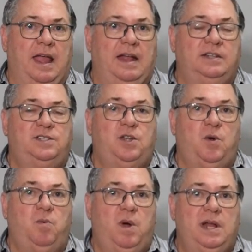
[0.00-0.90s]
And
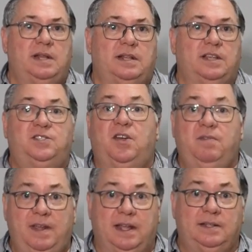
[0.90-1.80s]
so what the
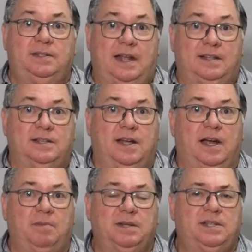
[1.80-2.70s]
Soviets at the
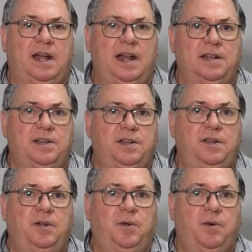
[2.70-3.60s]
time decided to
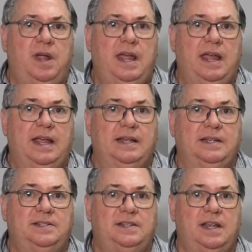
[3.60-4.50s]
do
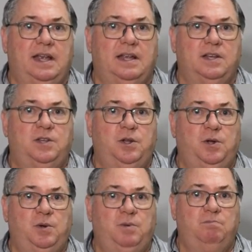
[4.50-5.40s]
is
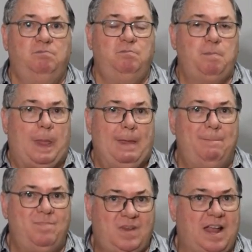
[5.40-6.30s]
to
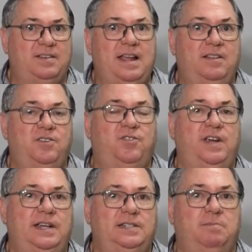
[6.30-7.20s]
cut down the
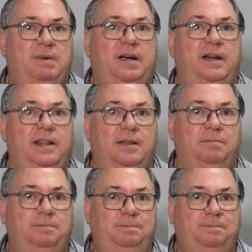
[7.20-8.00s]
trees and bury them.